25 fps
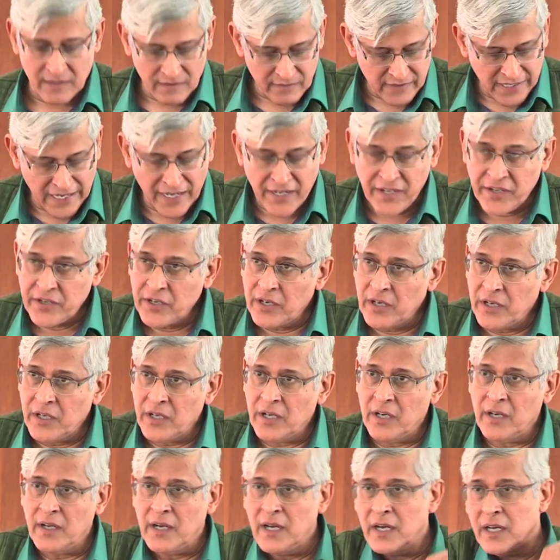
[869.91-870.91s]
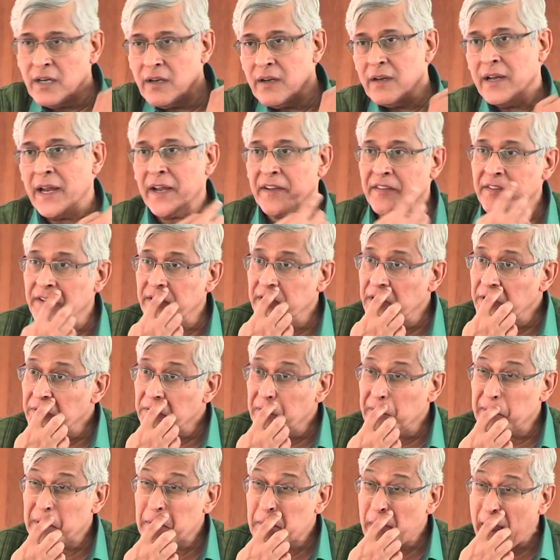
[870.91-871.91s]
entered here and exited
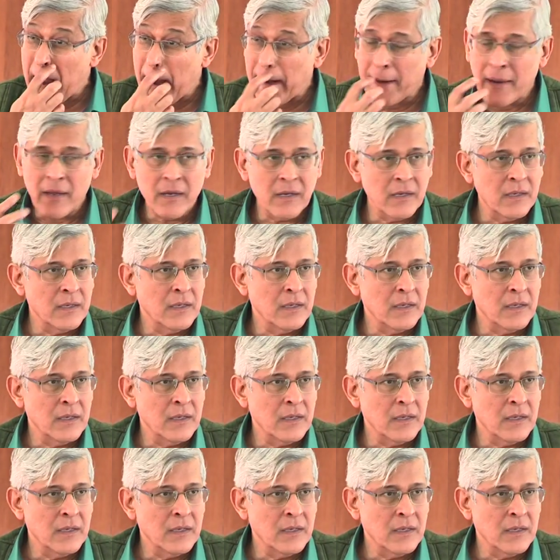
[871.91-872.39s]
from the back.